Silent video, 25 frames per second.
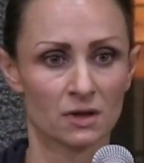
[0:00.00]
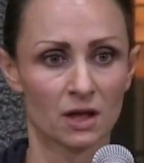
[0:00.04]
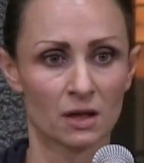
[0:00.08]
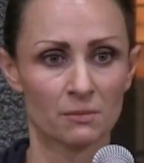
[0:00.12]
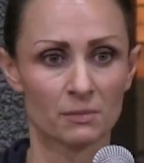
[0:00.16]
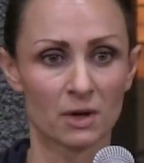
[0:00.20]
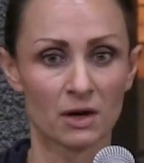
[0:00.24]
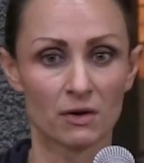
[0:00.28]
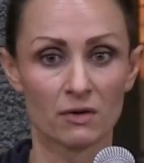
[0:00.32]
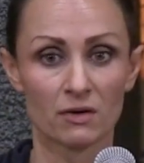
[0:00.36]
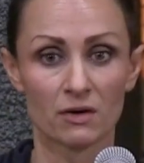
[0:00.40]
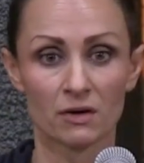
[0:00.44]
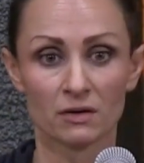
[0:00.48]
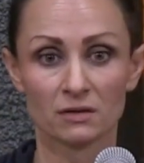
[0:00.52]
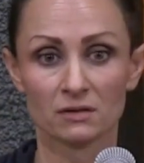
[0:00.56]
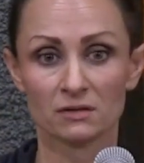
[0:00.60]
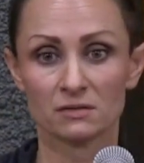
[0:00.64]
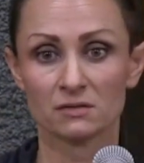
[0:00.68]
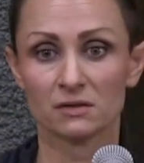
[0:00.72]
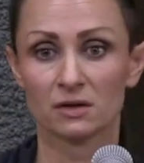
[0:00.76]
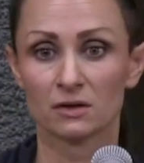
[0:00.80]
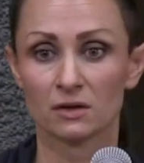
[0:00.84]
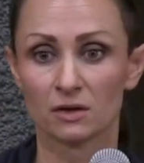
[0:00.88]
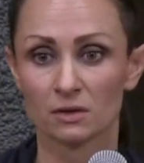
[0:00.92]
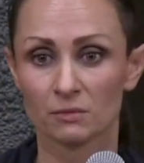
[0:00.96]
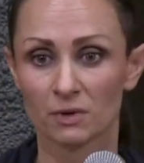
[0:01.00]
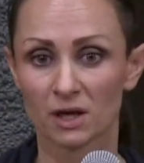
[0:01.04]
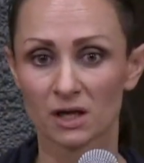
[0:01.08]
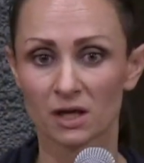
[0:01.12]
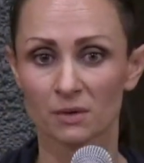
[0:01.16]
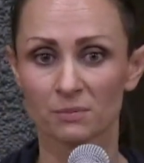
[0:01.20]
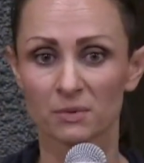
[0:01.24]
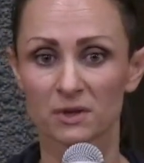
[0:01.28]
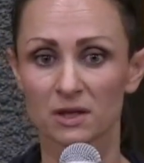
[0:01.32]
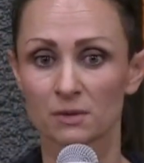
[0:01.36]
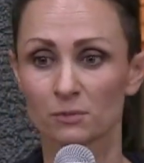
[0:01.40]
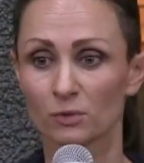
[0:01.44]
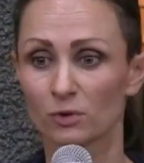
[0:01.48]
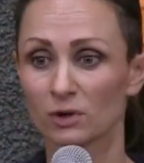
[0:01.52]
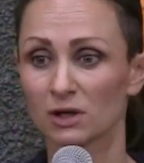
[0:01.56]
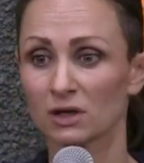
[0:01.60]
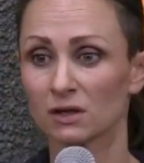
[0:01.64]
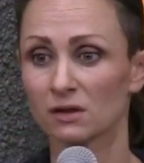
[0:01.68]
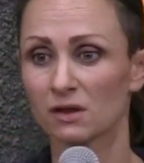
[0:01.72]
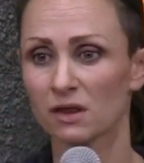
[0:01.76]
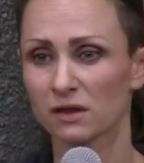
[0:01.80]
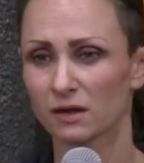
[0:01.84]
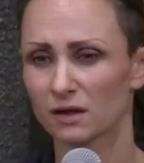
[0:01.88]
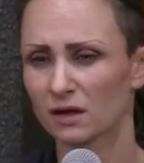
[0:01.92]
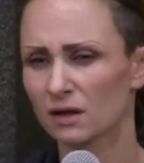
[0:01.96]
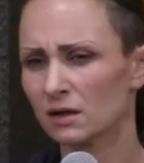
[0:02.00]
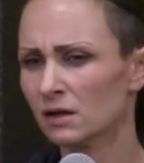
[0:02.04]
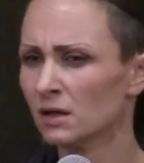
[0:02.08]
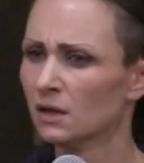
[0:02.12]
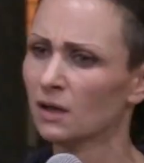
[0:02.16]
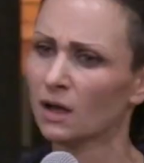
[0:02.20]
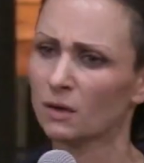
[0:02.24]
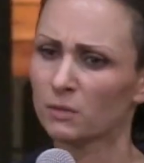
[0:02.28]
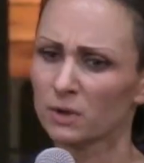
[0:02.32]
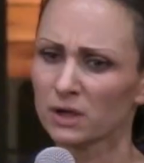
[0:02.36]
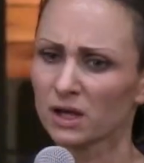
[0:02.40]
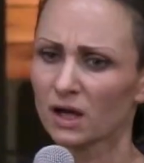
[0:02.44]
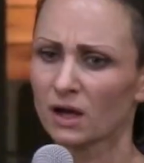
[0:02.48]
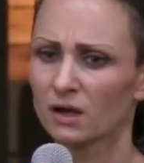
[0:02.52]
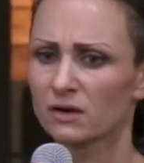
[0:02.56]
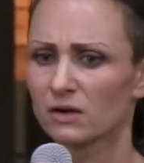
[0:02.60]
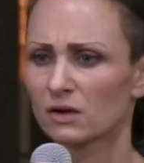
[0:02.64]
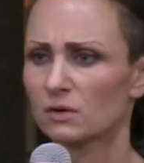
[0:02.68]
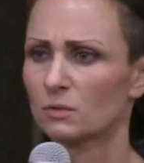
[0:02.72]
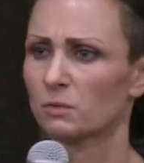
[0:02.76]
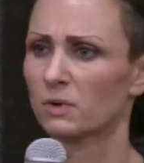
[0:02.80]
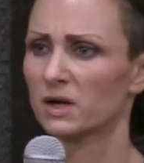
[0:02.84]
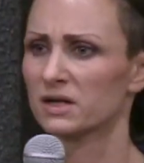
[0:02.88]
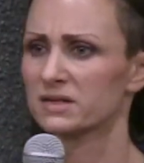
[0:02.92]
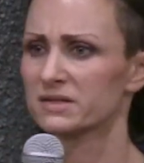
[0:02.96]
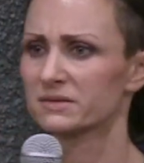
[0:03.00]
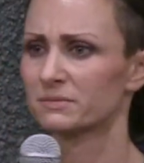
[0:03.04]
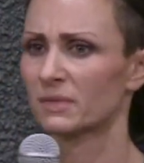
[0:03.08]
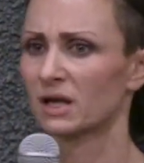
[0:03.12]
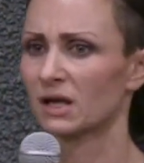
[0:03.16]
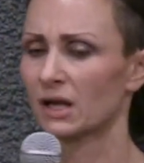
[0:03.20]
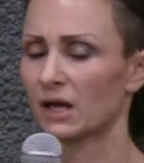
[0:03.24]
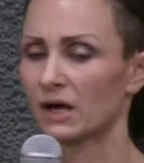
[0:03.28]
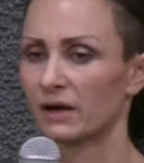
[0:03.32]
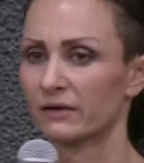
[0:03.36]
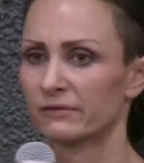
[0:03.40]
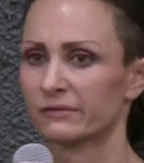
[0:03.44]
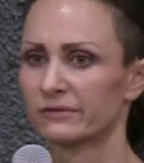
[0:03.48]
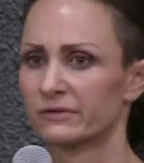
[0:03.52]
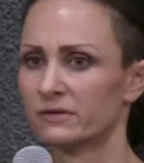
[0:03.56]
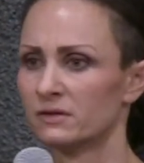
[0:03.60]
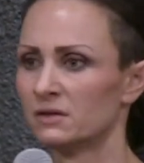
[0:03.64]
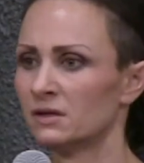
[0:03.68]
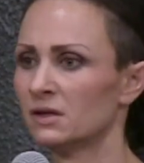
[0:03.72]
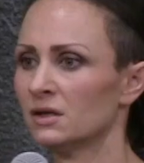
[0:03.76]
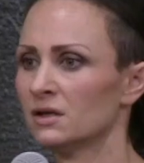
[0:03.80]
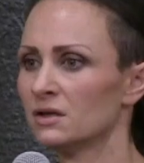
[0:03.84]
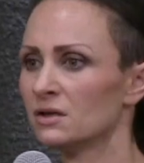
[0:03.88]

Am I wrong? You don't wake up in the morning and think, I wonder how I can waste my life.